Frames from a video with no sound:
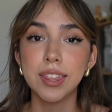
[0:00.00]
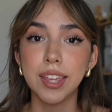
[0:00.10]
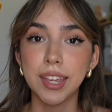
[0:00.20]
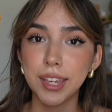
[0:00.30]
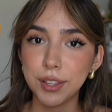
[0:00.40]

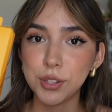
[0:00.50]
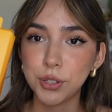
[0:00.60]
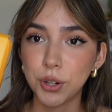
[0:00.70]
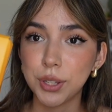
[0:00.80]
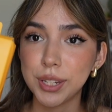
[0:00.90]
the
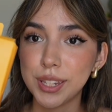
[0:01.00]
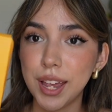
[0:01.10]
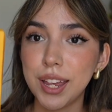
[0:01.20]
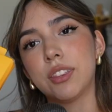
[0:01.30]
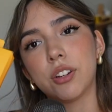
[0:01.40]
heatless curling
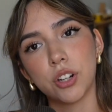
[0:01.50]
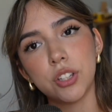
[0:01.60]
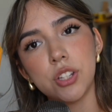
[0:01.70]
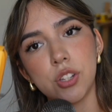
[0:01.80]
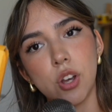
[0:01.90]
set, the
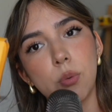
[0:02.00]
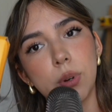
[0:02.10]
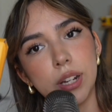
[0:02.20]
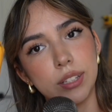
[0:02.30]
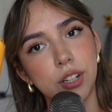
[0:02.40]
girlies know
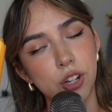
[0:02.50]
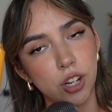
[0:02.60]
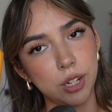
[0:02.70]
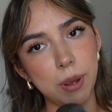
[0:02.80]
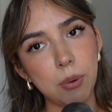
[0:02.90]
what they're
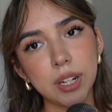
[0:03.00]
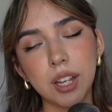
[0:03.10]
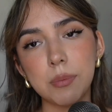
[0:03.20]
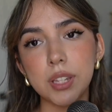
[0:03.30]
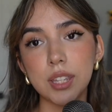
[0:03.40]
talking about when
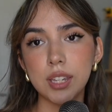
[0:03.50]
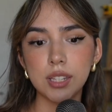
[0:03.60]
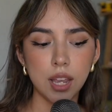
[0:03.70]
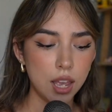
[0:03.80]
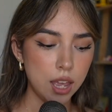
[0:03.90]
it comes to
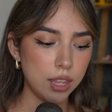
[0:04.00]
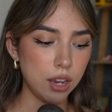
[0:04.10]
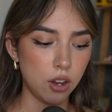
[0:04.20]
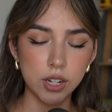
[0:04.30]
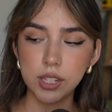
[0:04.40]
these.
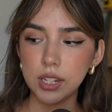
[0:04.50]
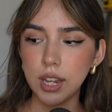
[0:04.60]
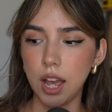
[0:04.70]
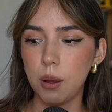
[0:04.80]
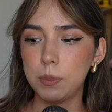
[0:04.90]
They
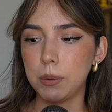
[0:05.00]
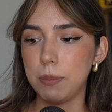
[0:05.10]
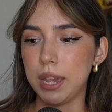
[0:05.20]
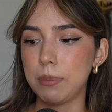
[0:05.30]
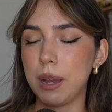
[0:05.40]
honestly helped
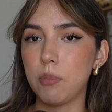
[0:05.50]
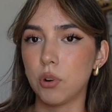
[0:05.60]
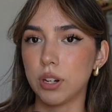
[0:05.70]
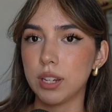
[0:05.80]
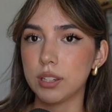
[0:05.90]
make my
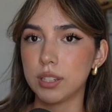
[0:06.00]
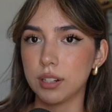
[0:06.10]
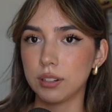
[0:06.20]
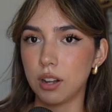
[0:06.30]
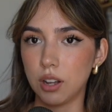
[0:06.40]
mornings
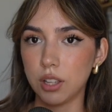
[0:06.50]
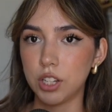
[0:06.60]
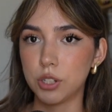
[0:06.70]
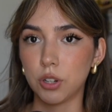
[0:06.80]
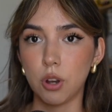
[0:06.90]
in
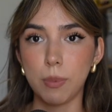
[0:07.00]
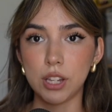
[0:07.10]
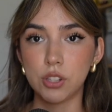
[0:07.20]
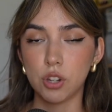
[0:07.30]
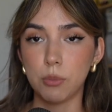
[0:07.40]
college go
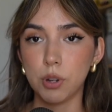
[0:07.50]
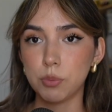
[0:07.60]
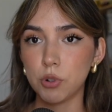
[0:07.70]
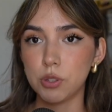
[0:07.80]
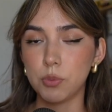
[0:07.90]
by so
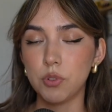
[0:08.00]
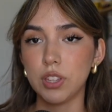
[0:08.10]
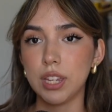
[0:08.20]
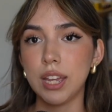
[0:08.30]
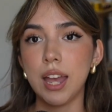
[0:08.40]
much more
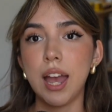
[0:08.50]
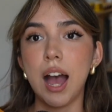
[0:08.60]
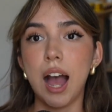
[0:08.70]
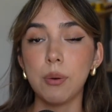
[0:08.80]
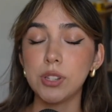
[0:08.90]
smoothly.
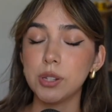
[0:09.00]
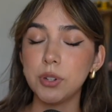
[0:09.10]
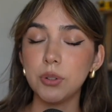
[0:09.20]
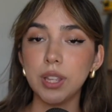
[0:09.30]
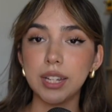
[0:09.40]
I was
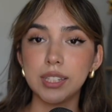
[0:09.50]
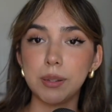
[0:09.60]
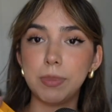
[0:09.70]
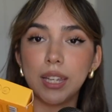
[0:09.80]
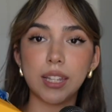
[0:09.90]
someone who liked
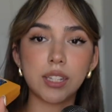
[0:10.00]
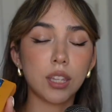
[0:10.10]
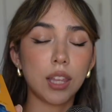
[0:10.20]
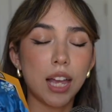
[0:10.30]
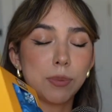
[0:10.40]
sleeping in
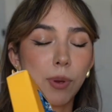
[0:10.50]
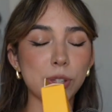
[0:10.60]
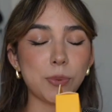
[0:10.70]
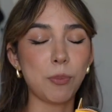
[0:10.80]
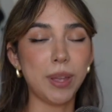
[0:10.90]
till the last possible